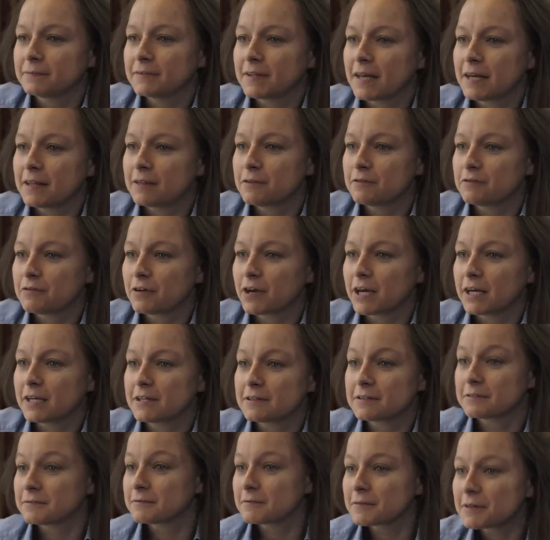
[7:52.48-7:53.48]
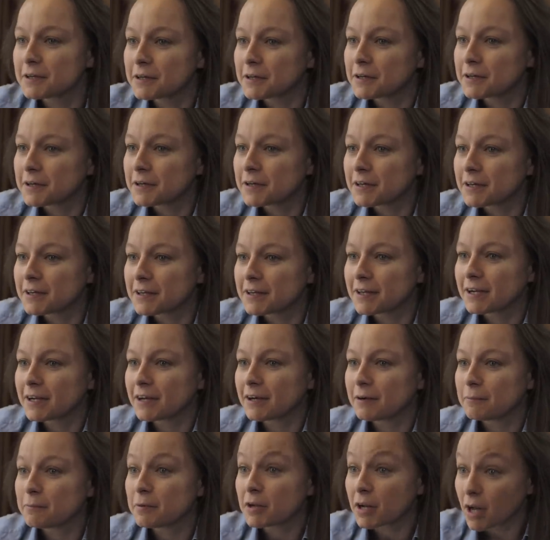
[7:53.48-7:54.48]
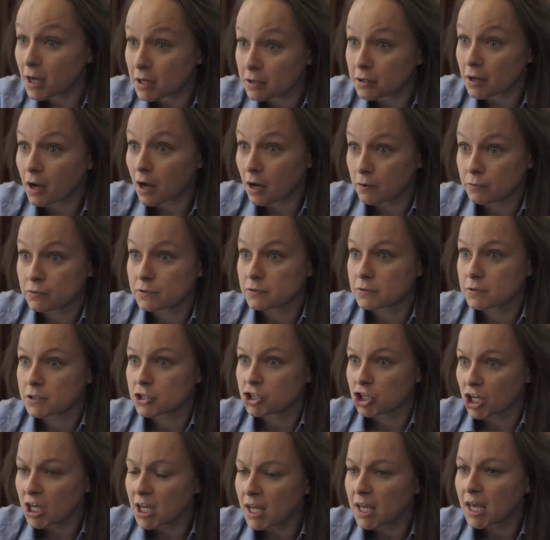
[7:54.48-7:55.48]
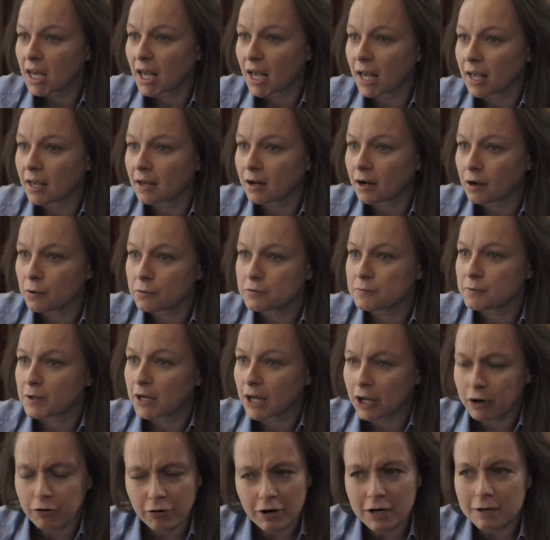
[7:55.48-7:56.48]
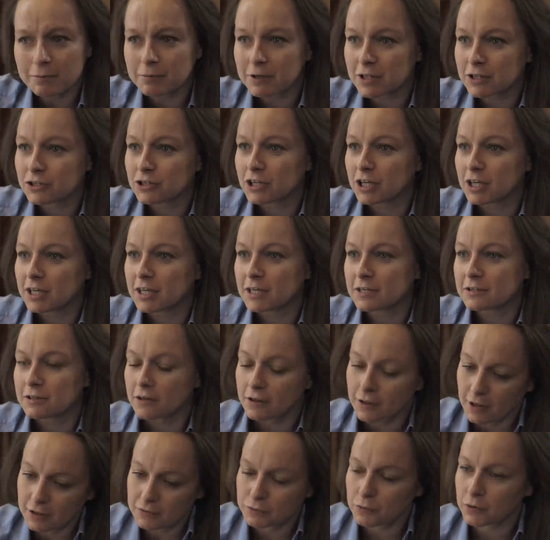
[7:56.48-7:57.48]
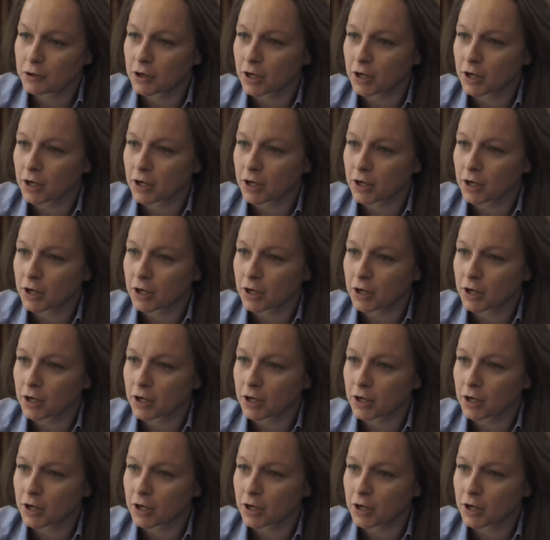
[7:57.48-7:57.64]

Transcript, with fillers: in the face. Jesus. You know, but I, I was cheeky. I was being incredibly cheeky, so that's what